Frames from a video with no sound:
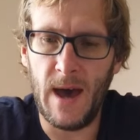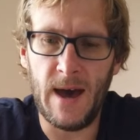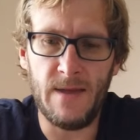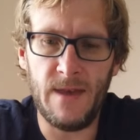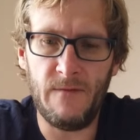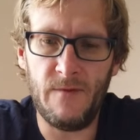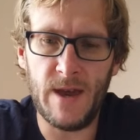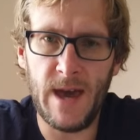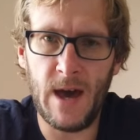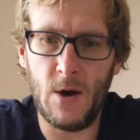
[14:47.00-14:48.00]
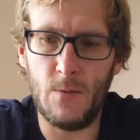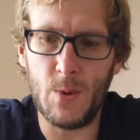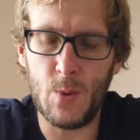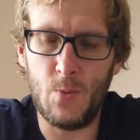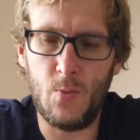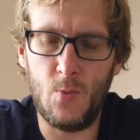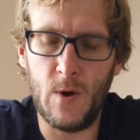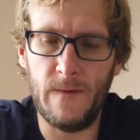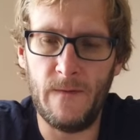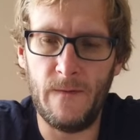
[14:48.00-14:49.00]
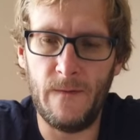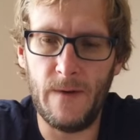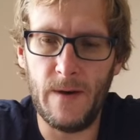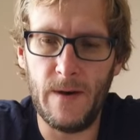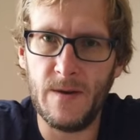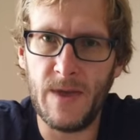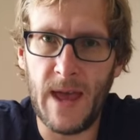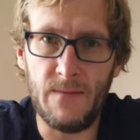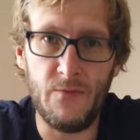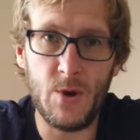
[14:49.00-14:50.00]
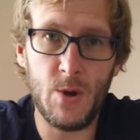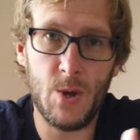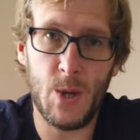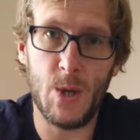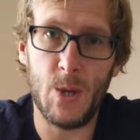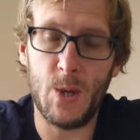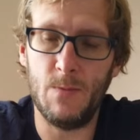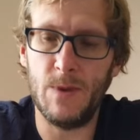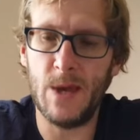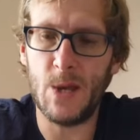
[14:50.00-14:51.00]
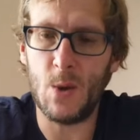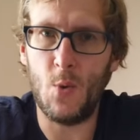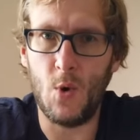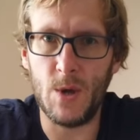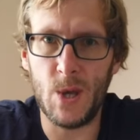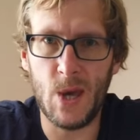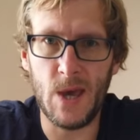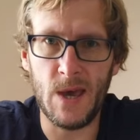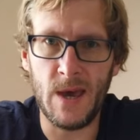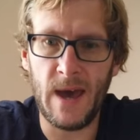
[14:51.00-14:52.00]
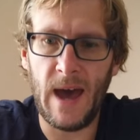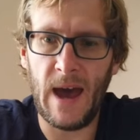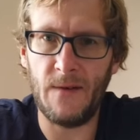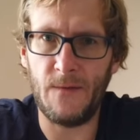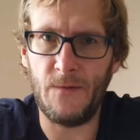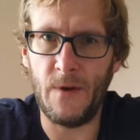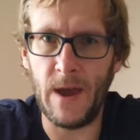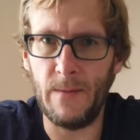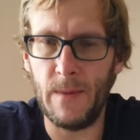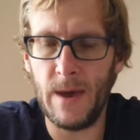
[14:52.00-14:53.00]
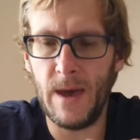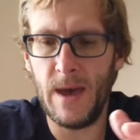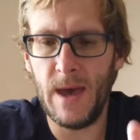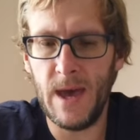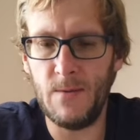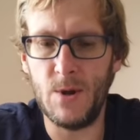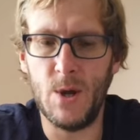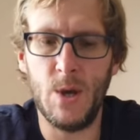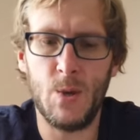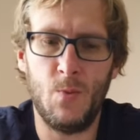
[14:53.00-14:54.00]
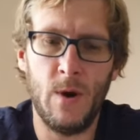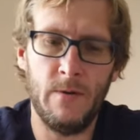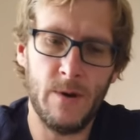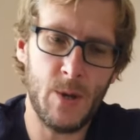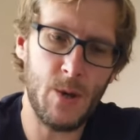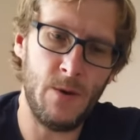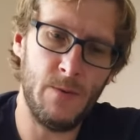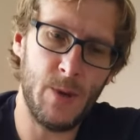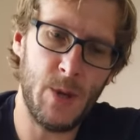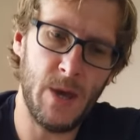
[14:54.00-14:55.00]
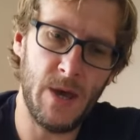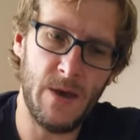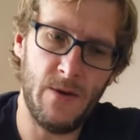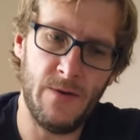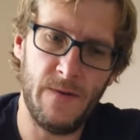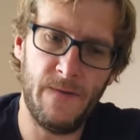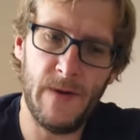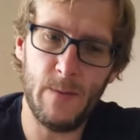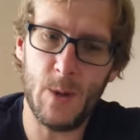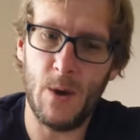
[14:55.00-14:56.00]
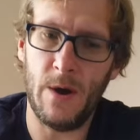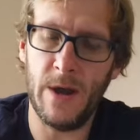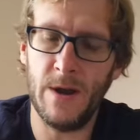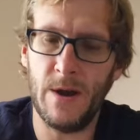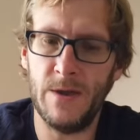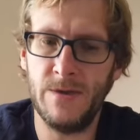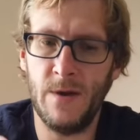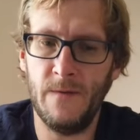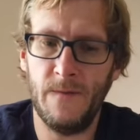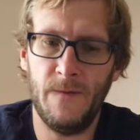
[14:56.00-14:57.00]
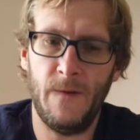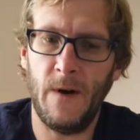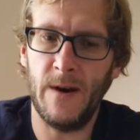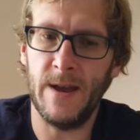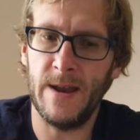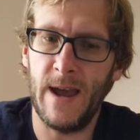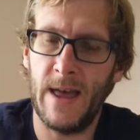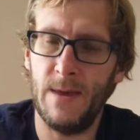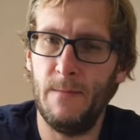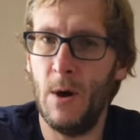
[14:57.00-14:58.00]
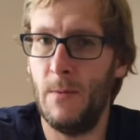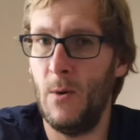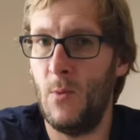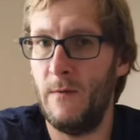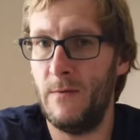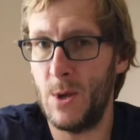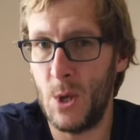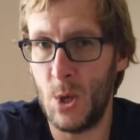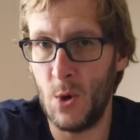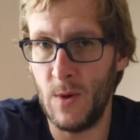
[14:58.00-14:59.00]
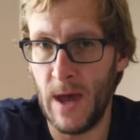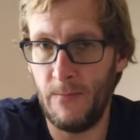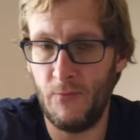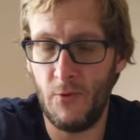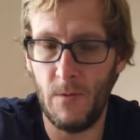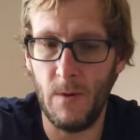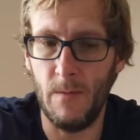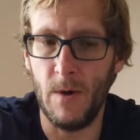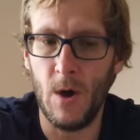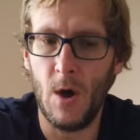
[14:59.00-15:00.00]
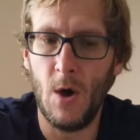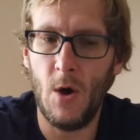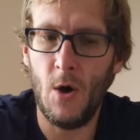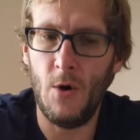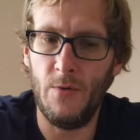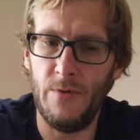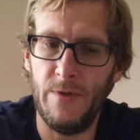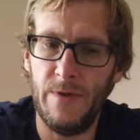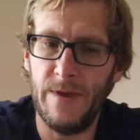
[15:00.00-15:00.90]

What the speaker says: and that really helps with then producing some decent quality half frame images. Whereas obviously on the flip side, I don't find at the moment whether it's to do with that problem on